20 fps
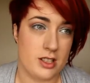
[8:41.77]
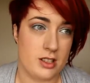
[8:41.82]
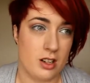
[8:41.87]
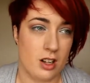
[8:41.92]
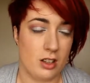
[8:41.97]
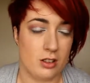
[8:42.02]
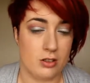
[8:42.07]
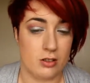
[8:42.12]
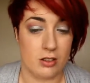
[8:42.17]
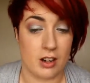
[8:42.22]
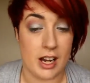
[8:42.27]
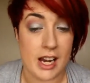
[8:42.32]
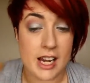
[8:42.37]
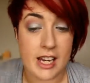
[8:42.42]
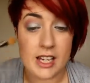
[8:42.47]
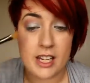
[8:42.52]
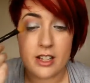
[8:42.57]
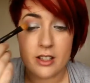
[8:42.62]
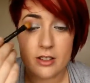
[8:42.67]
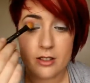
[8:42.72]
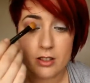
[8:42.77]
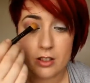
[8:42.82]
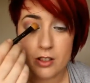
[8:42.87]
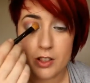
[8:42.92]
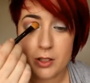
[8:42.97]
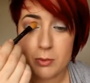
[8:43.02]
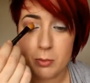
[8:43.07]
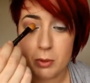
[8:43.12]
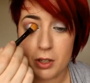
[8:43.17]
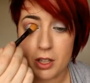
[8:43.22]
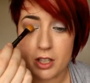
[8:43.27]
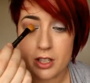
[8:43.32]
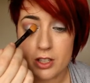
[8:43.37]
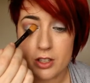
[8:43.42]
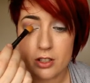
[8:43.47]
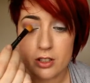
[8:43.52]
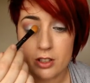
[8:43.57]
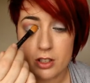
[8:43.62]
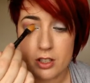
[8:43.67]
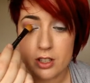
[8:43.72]
not grainy as such, but it's
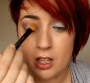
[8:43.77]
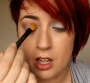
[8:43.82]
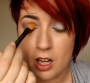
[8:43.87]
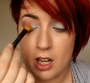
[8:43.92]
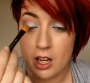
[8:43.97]
just,